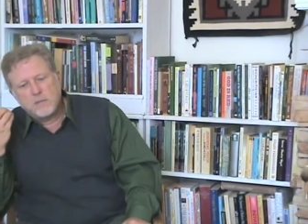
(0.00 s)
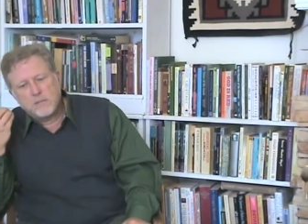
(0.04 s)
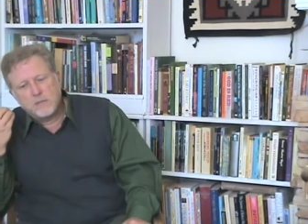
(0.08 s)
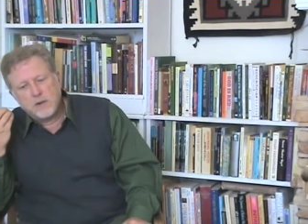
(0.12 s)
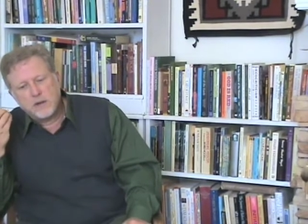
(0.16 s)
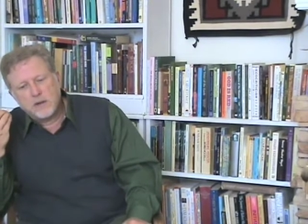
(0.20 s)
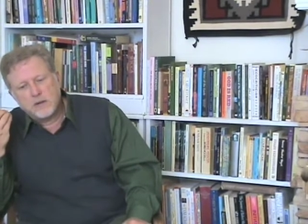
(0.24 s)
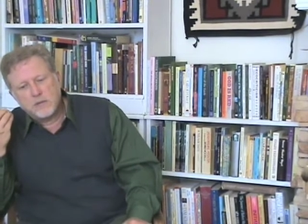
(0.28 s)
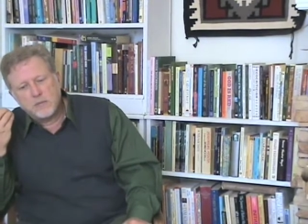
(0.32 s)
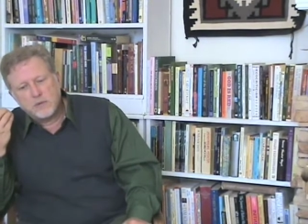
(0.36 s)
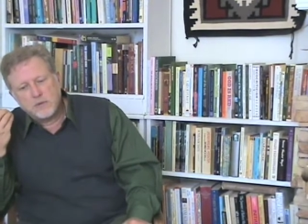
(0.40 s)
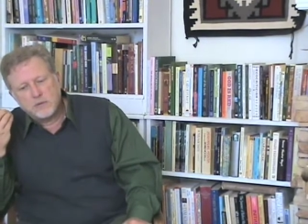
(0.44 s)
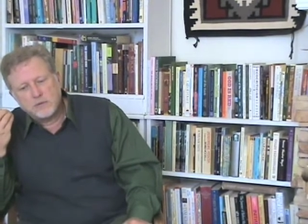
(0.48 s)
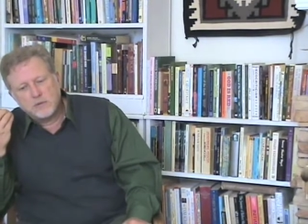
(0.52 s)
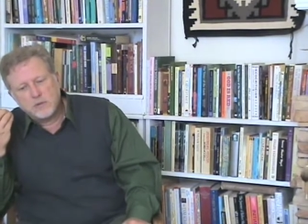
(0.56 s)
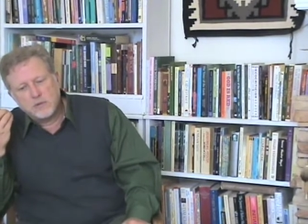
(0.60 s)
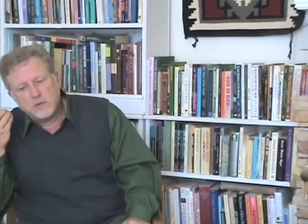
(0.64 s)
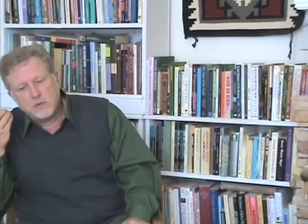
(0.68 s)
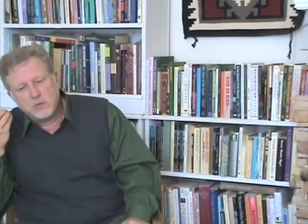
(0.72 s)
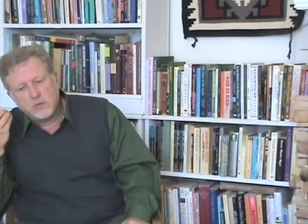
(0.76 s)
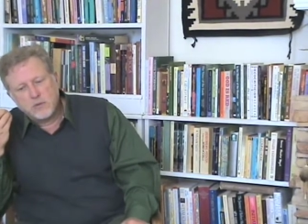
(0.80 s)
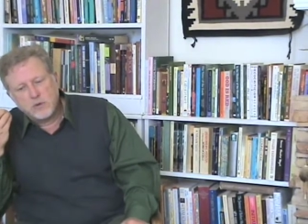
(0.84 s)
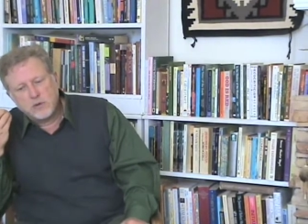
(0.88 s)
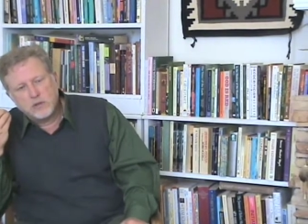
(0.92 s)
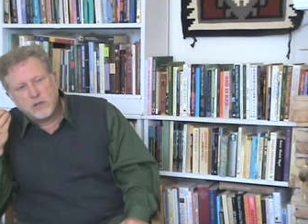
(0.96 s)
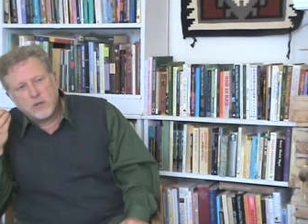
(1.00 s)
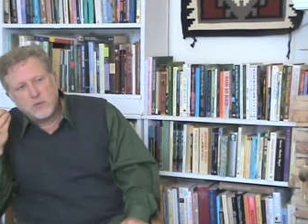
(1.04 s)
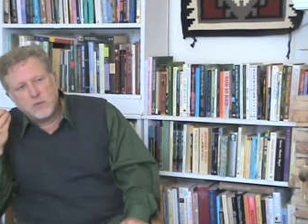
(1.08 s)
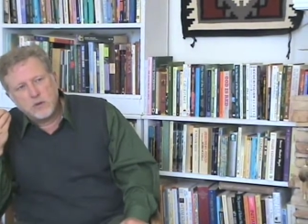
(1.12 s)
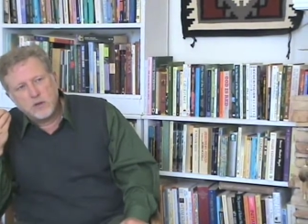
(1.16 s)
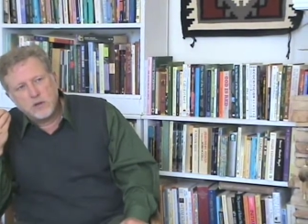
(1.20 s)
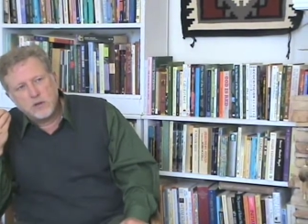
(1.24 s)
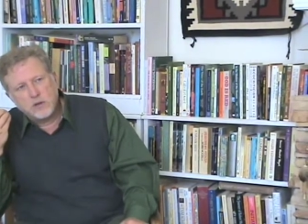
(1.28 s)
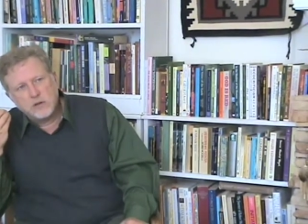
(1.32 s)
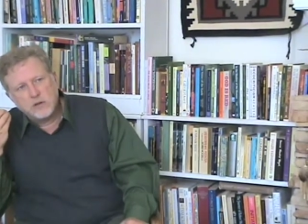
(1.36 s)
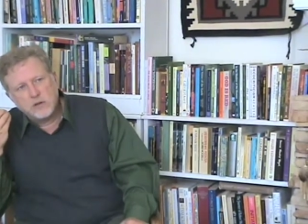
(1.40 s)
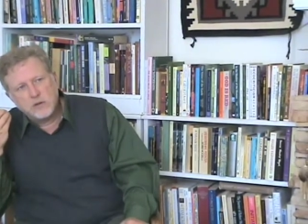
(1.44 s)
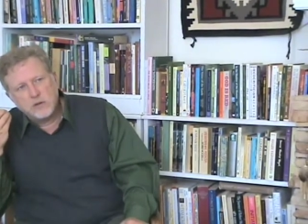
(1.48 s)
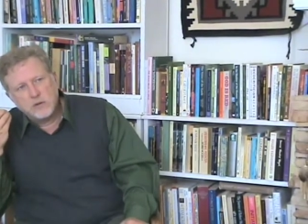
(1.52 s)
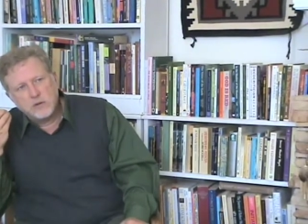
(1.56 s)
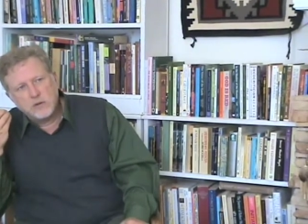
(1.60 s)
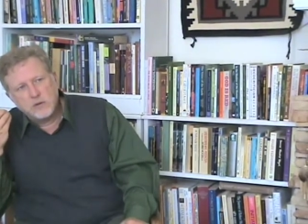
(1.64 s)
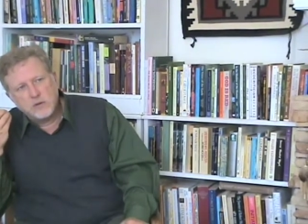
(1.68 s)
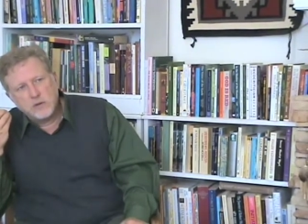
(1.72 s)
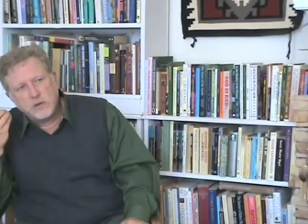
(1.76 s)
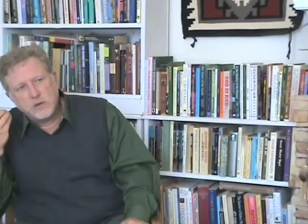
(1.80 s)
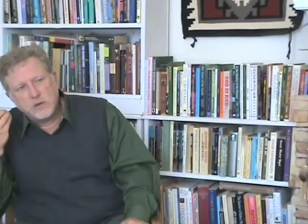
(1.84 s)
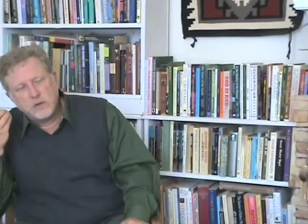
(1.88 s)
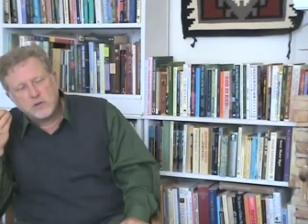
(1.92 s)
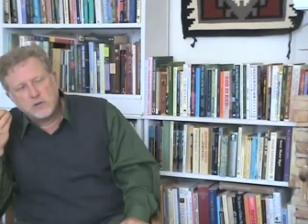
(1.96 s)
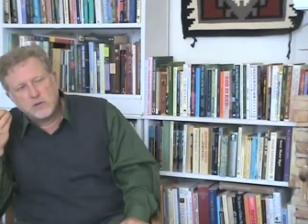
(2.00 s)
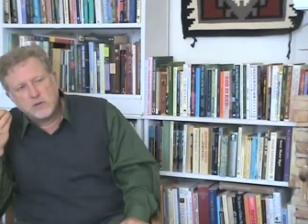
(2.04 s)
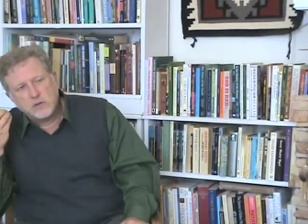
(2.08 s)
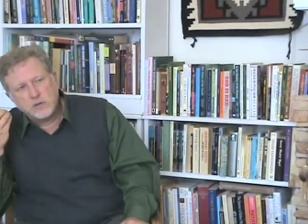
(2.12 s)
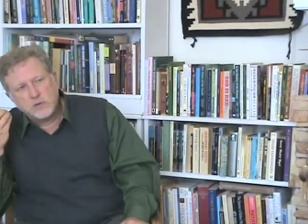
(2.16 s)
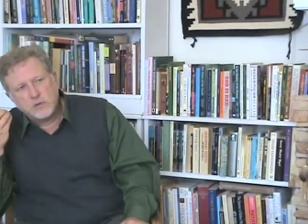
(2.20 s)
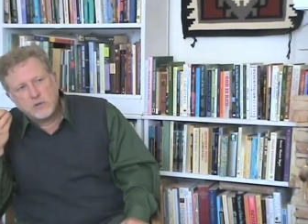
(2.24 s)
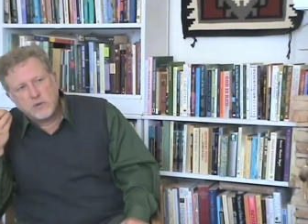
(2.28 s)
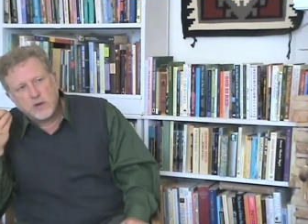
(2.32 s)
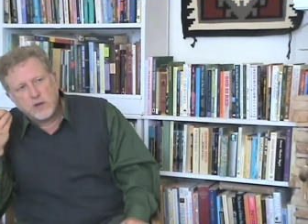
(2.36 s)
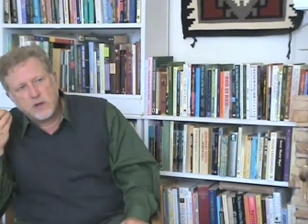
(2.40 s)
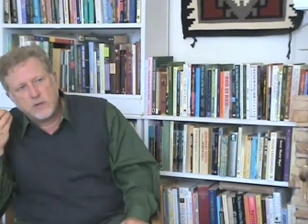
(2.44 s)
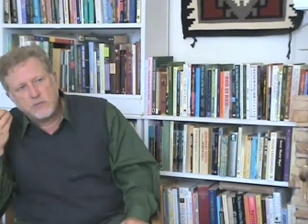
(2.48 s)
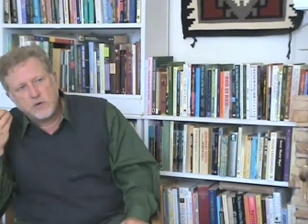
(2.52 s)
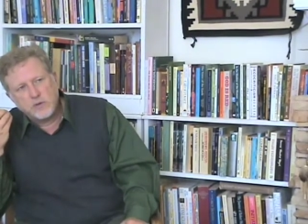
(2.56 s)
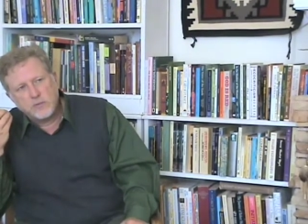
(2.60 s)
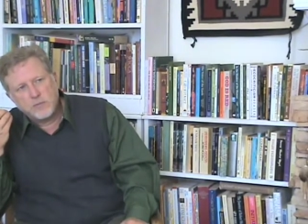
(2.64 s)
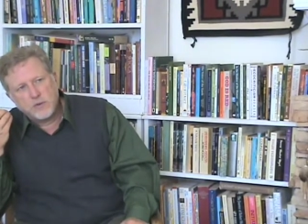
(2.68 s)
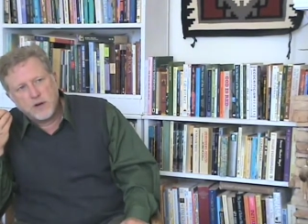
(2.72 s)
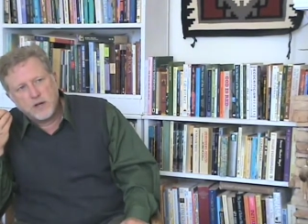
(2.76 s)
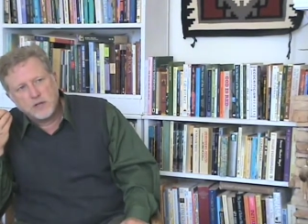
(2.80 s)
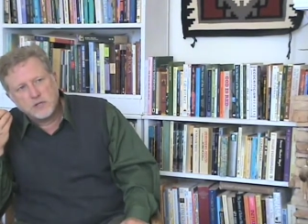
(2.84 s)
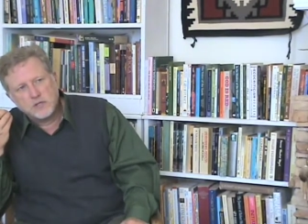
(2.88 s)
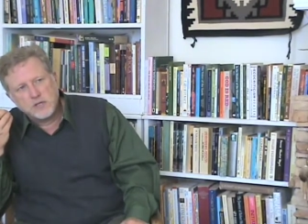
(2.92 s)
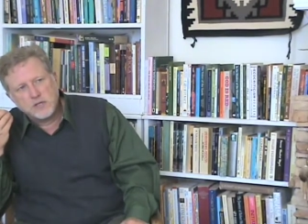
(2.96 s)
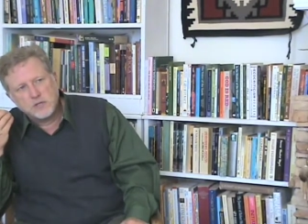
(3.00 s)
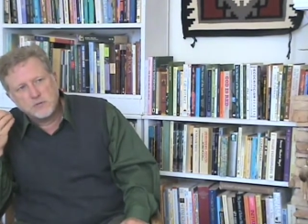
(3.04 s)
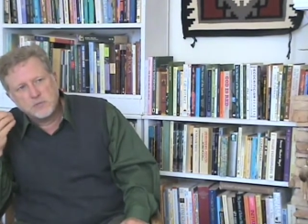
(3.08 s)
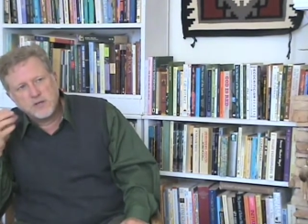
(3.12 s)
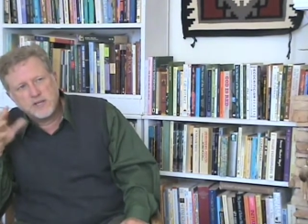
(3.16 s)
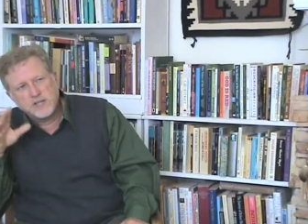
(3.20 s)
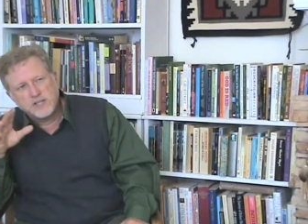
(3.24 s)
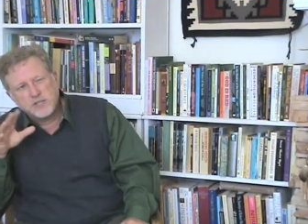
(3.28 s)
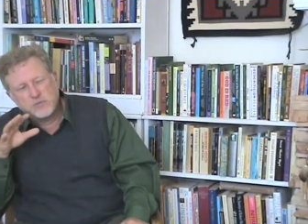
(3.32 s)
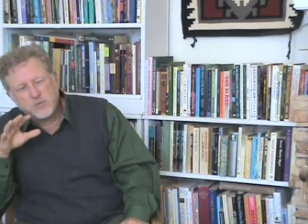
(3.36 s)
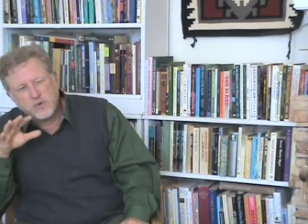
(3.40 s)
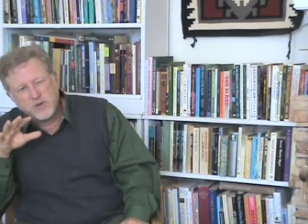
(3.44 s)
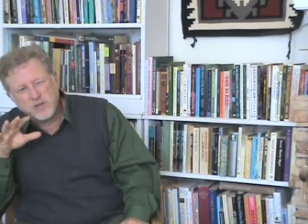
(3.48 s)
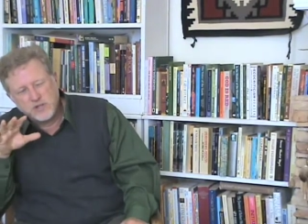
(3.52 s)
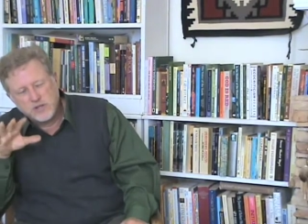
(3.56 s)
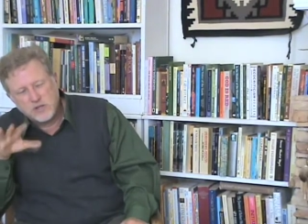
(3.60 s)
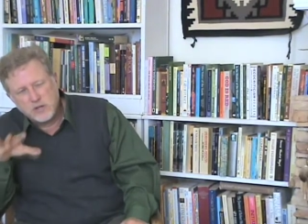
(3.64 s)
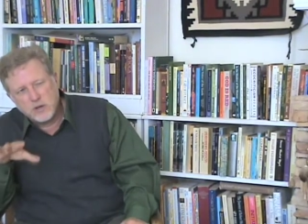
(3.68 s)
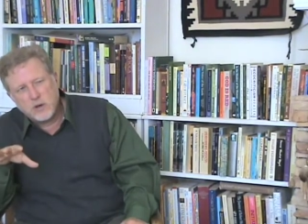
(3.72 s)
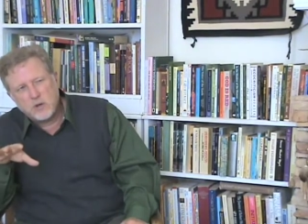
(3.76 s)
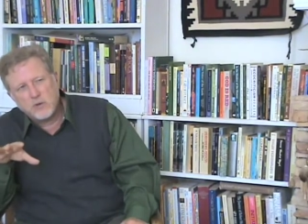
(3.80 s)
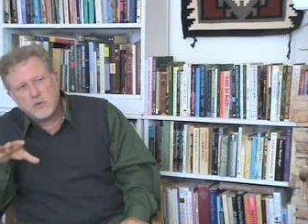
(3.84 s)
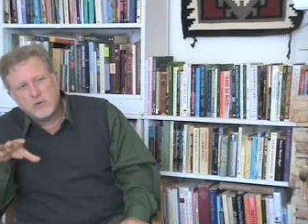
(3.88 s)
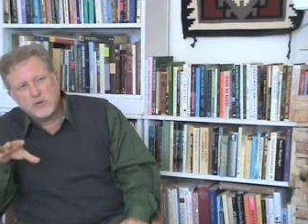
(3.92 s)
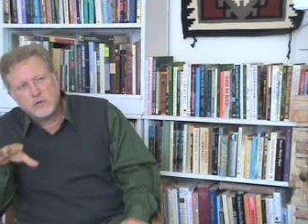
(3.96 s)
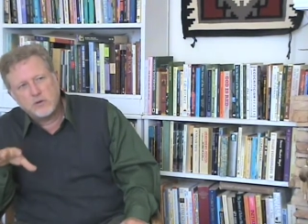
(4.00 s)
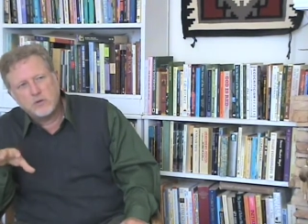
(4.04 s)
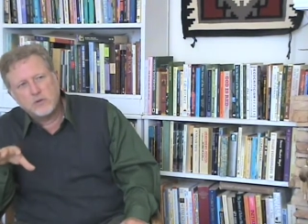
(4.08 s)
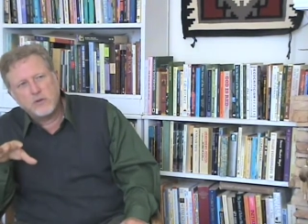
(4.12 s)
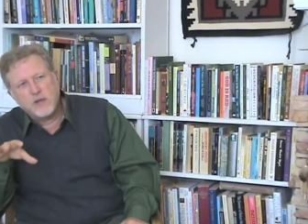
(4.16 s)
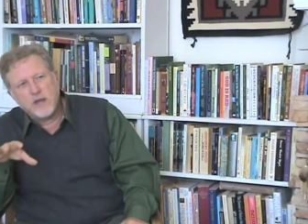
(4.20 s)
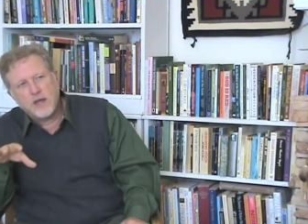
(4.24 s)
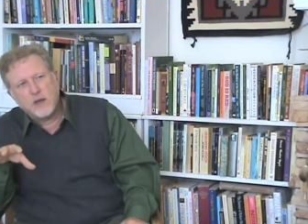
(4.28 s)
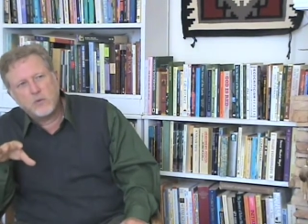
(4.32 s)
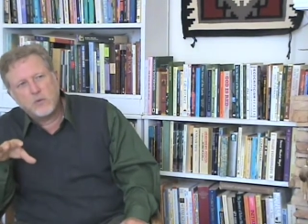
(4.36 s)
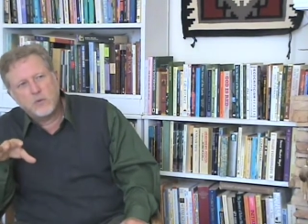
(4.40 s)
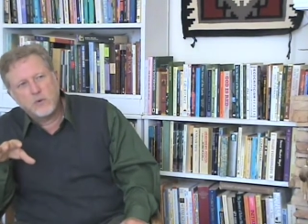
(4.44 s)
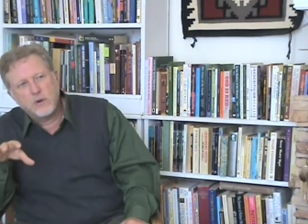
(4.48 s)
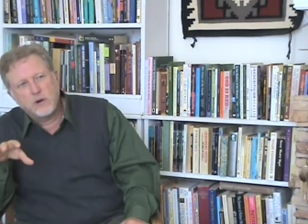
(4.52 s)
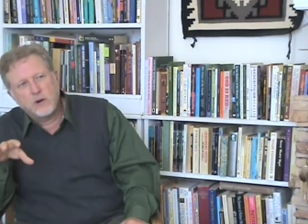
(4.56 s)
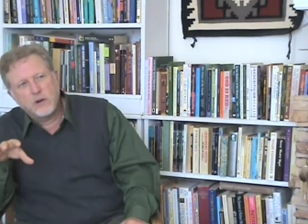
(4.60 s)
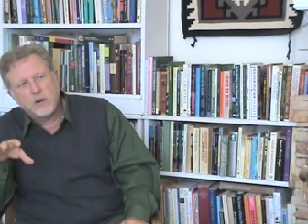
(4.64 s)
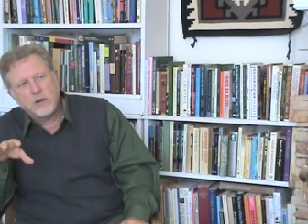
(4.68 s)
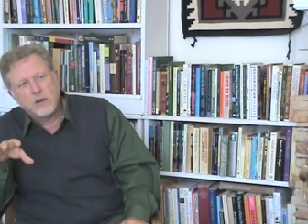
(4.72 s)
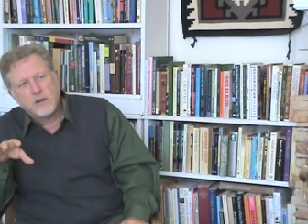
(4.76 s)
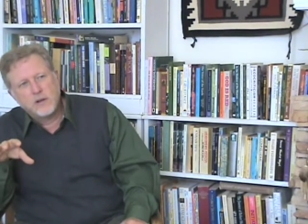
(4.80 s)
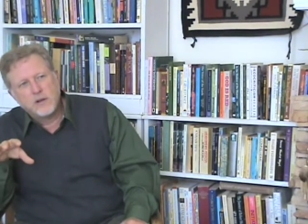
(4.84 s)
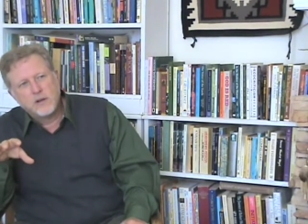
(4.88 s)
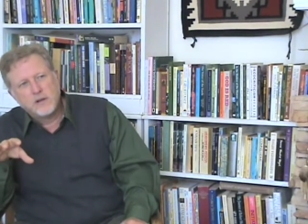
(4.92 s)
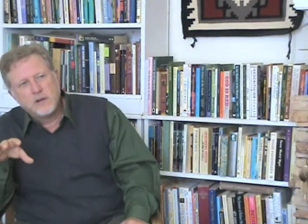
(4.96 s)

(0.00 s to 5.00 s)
applicable to the work that we need to do in an integral recovery process because if we don't do that work,